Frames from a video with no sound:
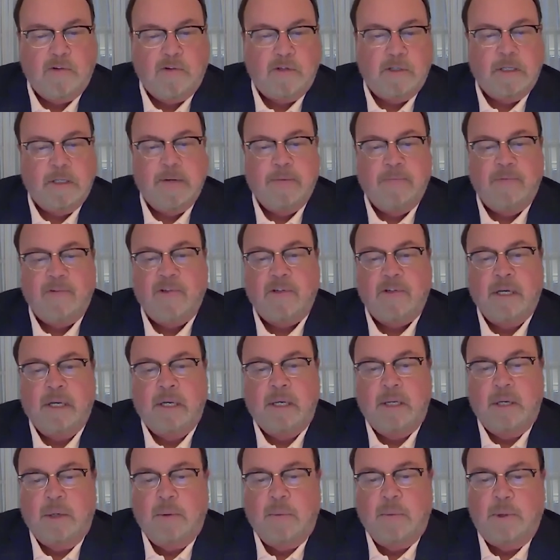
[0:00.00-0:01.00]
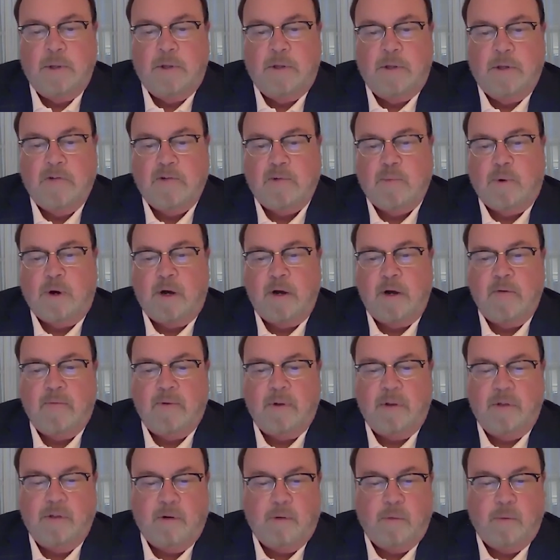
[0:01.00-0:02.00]
He lives with his wife
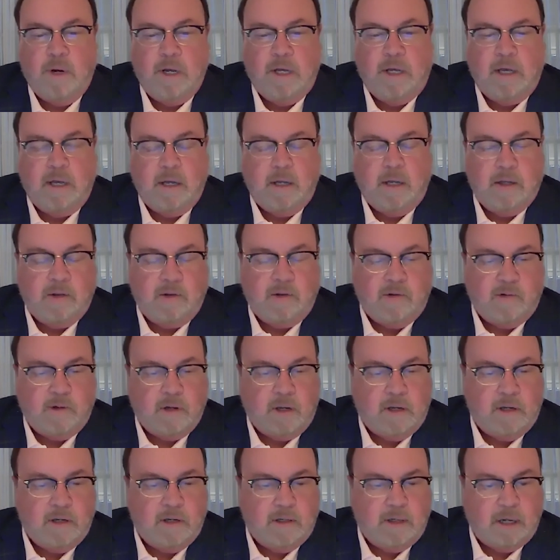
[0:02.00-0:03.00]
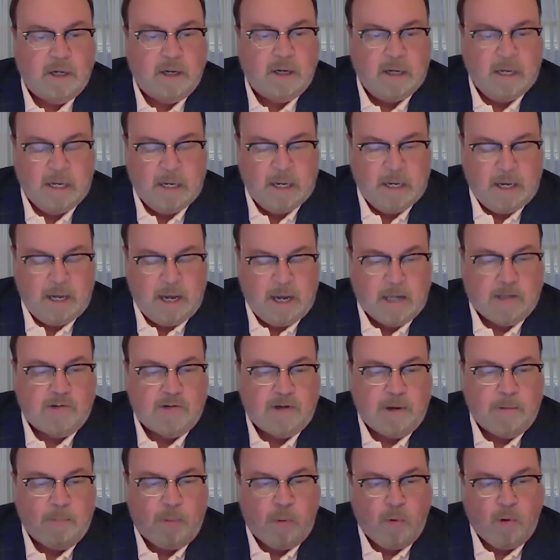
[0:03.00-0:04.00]
and 3 kids. And at
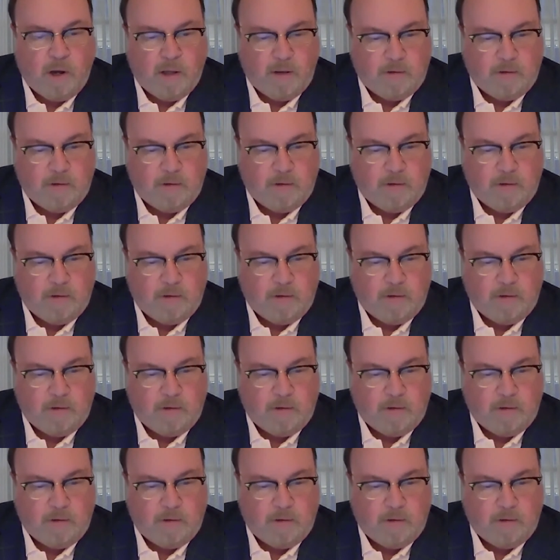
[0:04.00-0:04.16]
some point